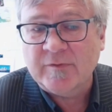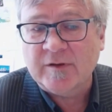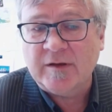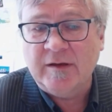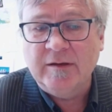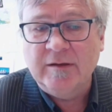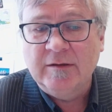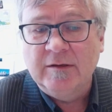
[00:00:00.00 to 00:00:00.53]

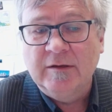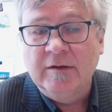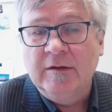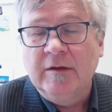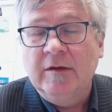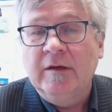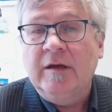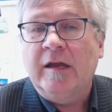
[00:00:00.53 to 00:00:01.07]
Okay,
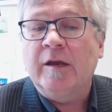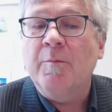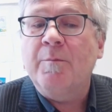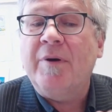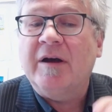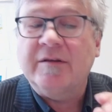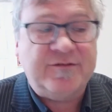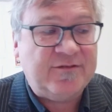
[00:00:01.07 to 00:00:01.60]
and in
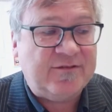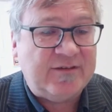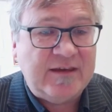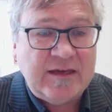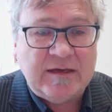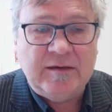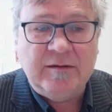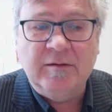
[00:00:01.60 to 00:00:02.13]
part
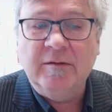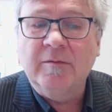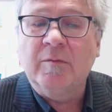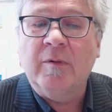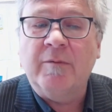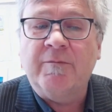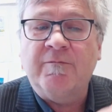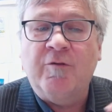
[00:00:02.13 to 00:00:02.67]
C,
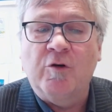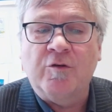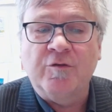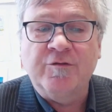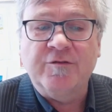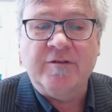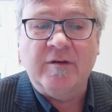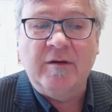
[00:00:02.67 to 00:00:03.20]
we
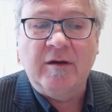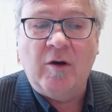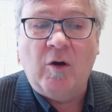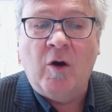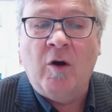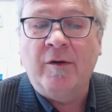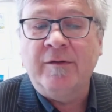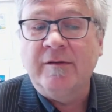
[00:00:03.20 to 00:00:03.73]
focus
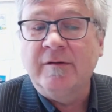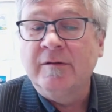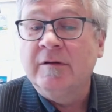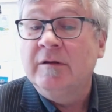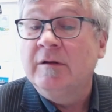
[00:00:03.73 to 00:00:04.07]
on